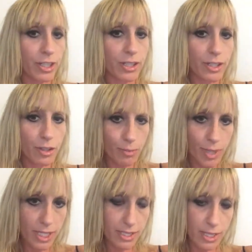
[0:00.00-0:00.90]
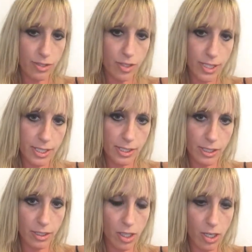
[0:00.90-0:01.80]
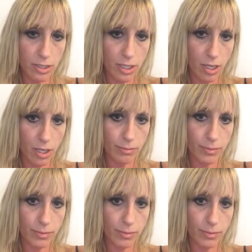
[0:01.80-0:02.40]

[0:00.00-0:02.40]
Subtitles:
your best interest in the long term?